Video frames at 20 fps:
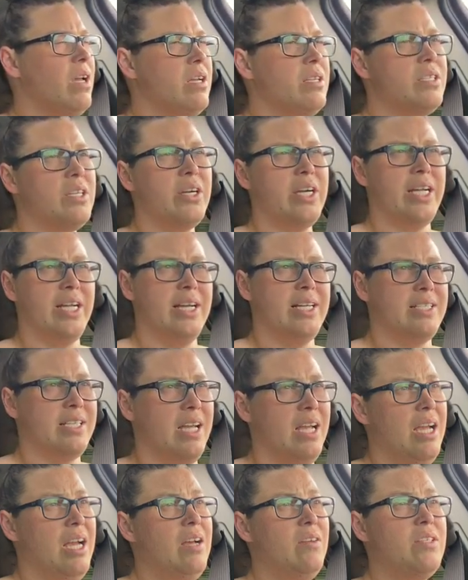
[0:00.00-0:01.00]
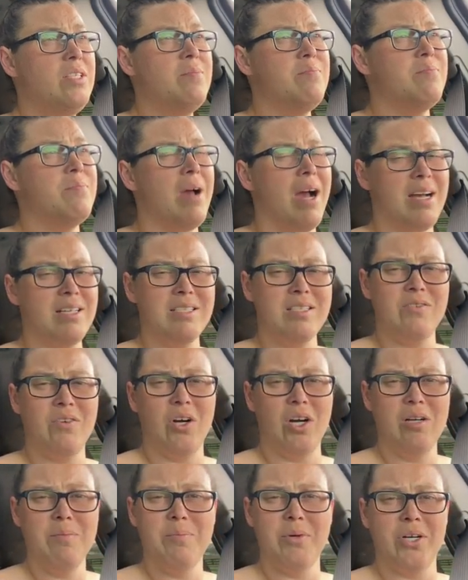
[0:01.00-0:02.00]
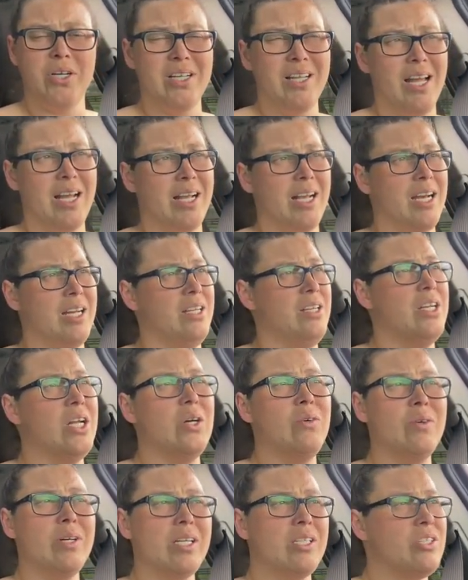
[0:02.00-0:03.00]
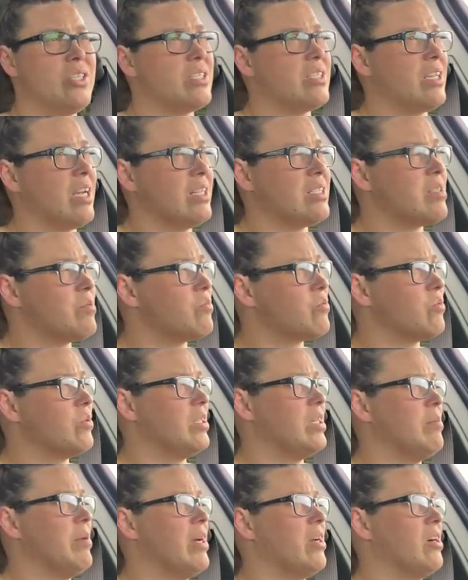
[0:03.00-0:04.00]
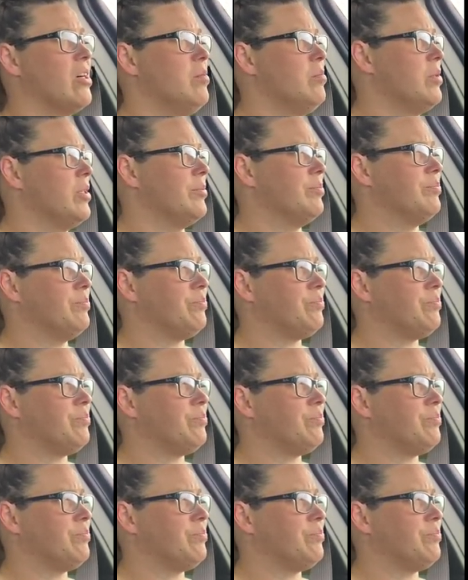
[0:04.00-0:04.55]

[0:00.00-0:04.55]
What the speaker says: sorry guys, I have some massive heartburn, like out of nowhere, just got some really bad heartburn.